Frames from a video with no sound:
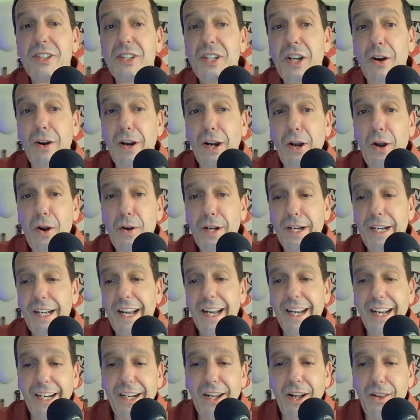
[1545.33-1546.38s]
Cerakoted
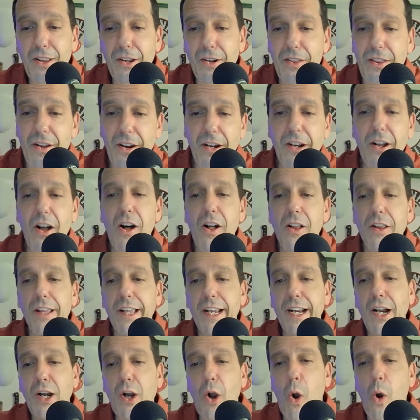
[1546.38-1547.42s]
in a color they're
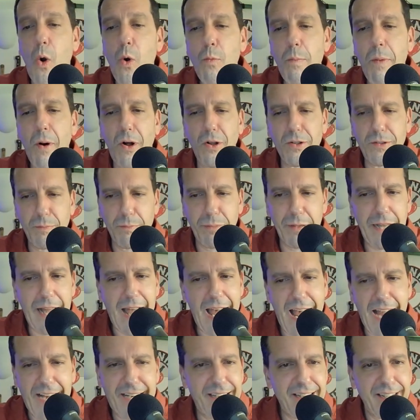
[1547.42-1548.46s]
calling cobalt
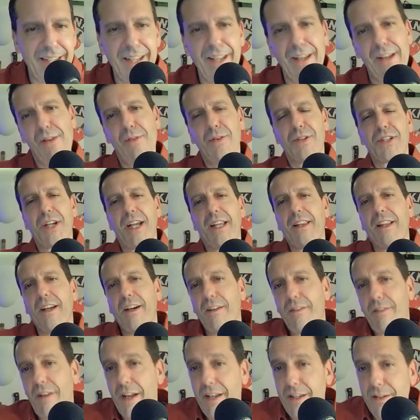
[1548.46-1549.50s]
black, which I
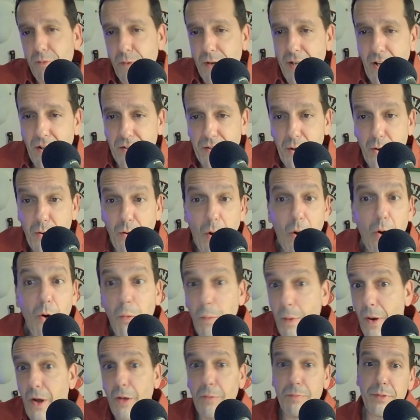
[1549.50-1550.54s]
love. I, we all know
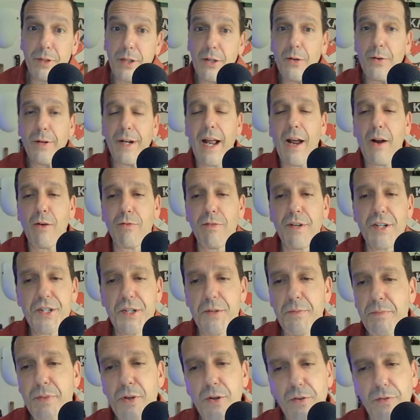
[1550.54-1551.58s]
cobalt blue and how rich
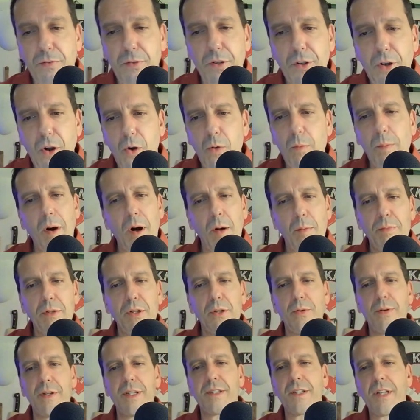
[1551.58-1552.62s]
and beautiful cobalt
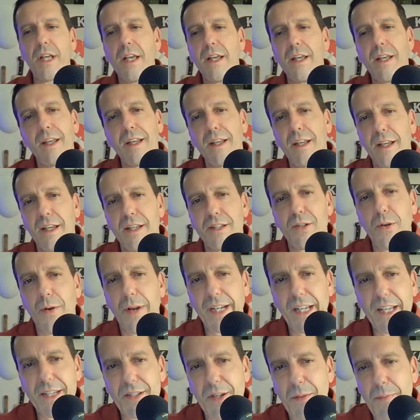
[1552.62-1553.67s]
blue is. So I
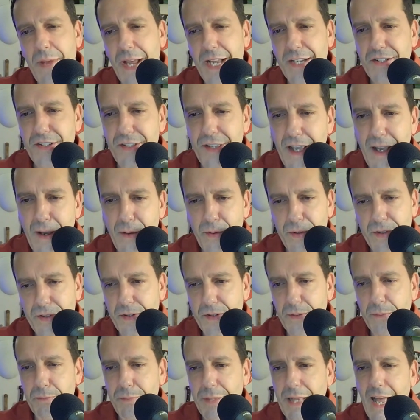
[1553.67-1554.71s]
guess imagine that with
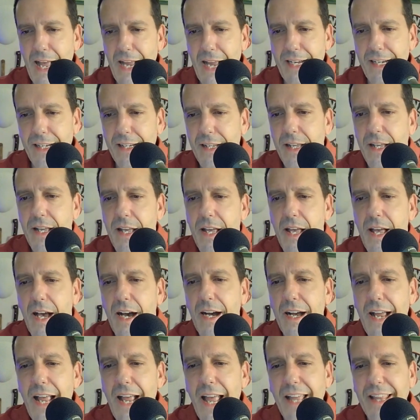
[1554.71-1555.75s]
some black.
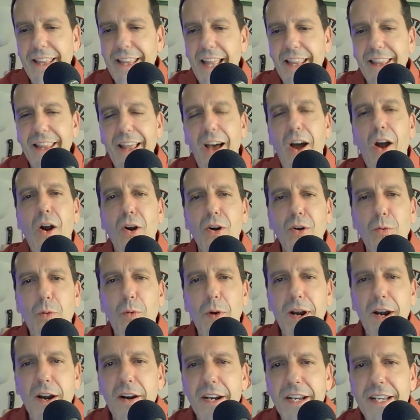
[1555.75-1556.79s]
Uh, and then the
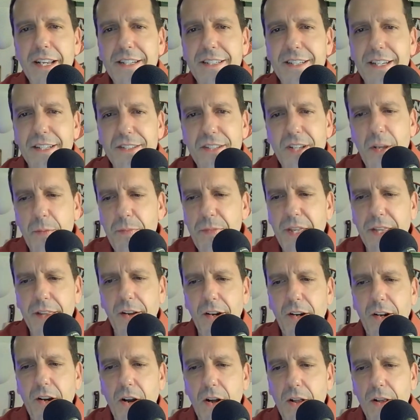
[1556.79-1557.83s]
hardware is in something
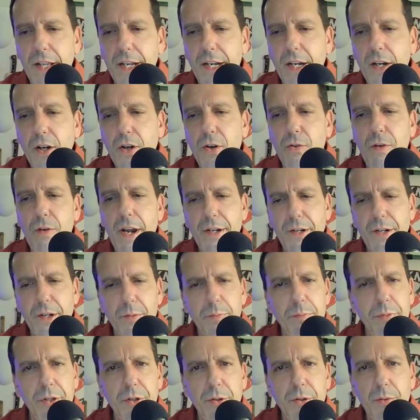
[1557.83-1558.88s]
they're calling Crater
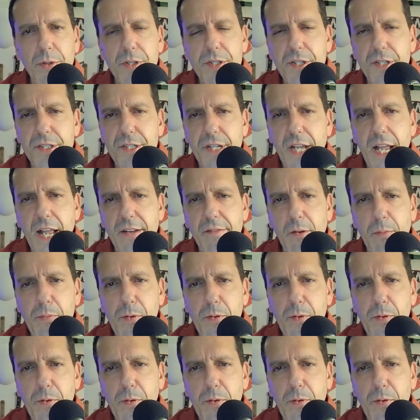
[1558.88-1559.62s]
Blue, which is kind of a